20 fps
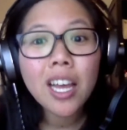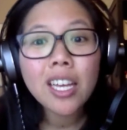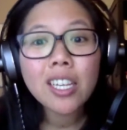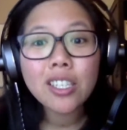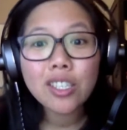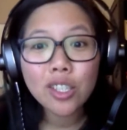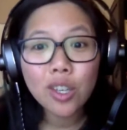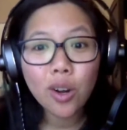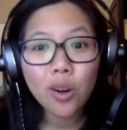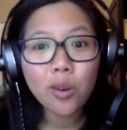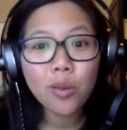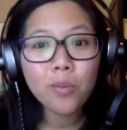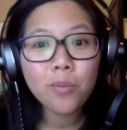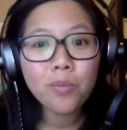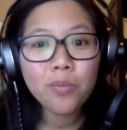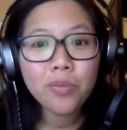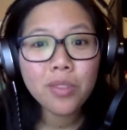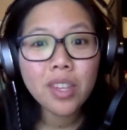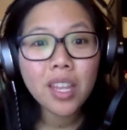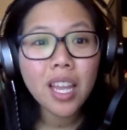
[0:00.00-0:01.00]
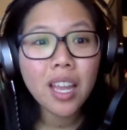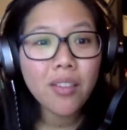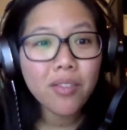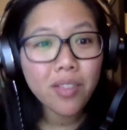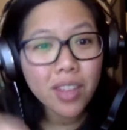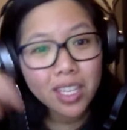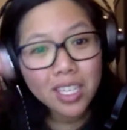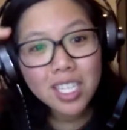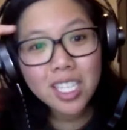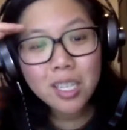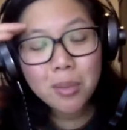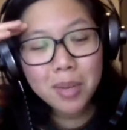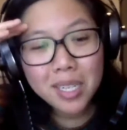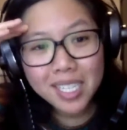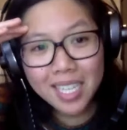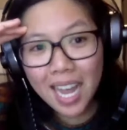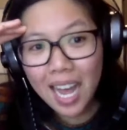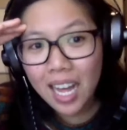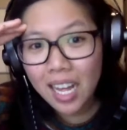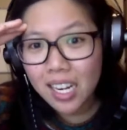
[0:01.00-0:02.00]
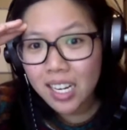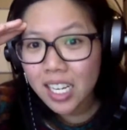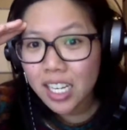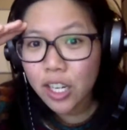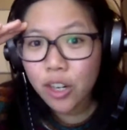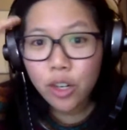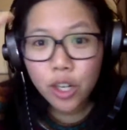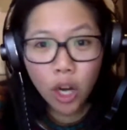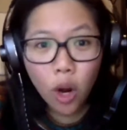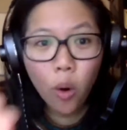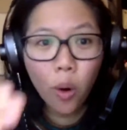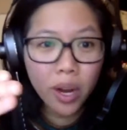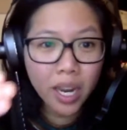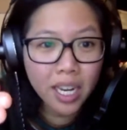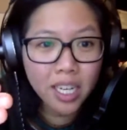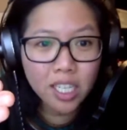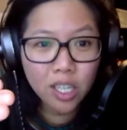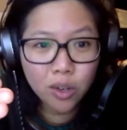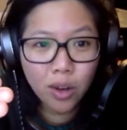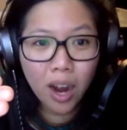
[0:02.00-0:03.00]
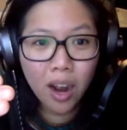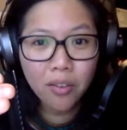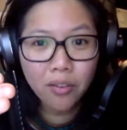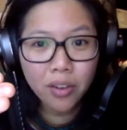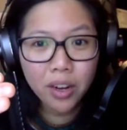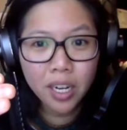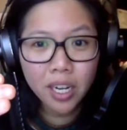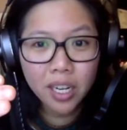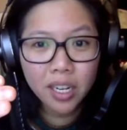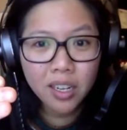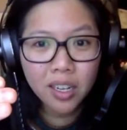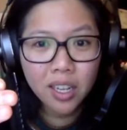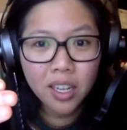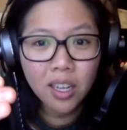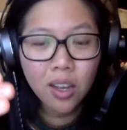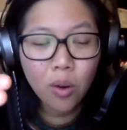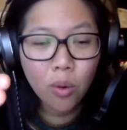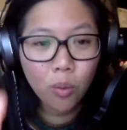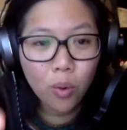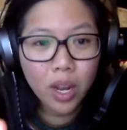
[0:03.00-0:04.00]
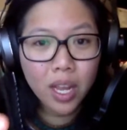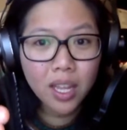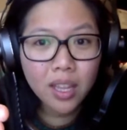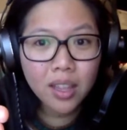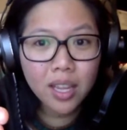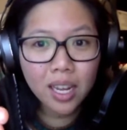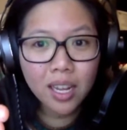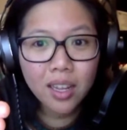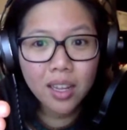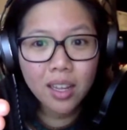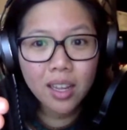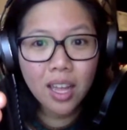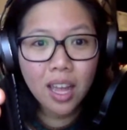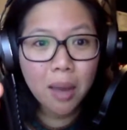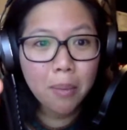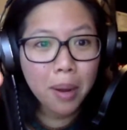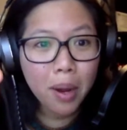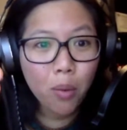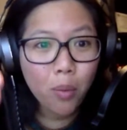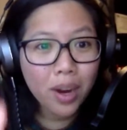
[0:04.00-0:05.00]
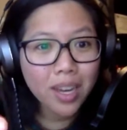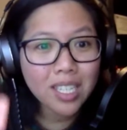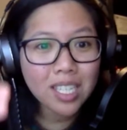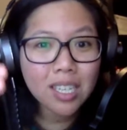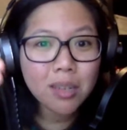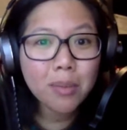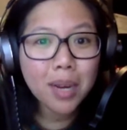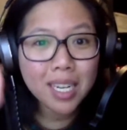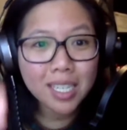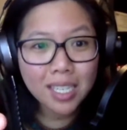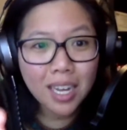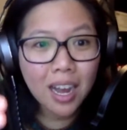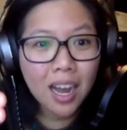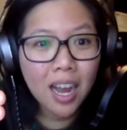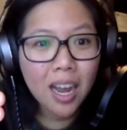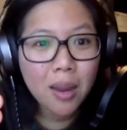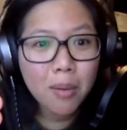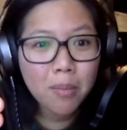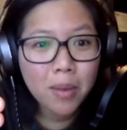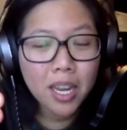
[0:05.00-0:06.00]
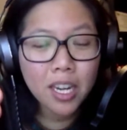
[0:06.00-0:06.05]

So if this is the mentality you're going into crowdfunding with, like, am I wasting my time?